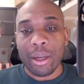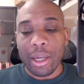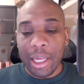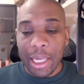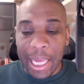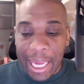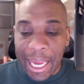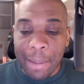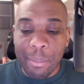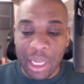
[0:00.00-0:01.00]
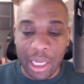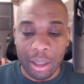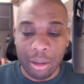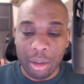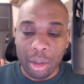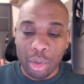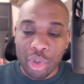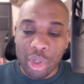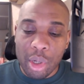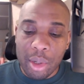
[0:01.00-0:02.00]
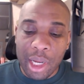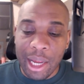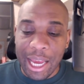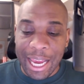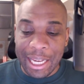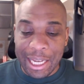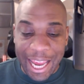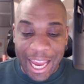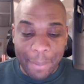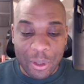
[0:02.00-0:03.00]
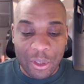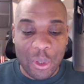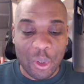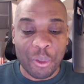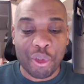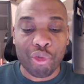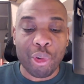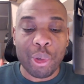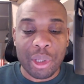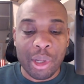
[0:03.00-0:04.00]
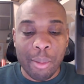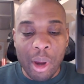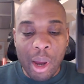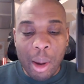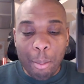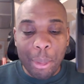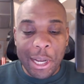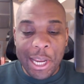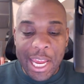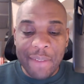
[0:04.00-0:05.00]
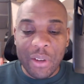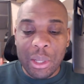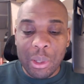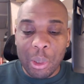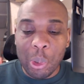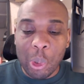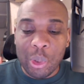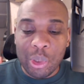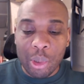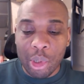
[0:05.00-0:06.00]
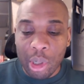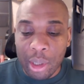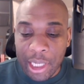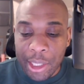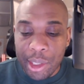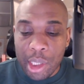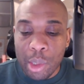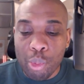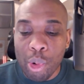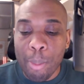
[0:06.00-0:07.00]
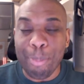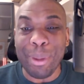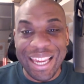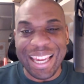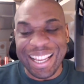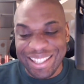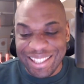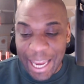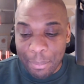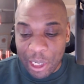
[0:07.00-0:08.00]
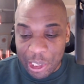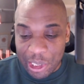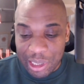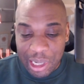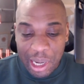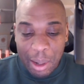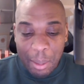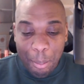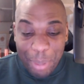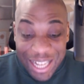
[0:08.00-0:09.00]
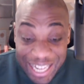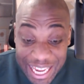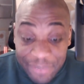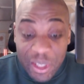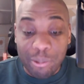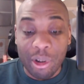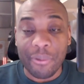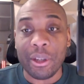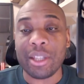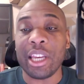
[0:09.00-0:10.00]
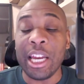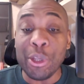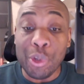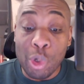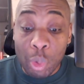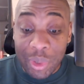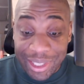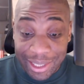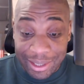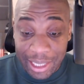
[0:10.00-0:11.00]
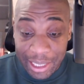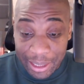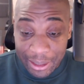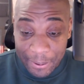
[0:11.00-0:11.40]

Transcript: 'Hear me, Judah and inhabitants of Jerusalem, believe in the Lord your God and you will be established. Believe his prophets and you will succeed.'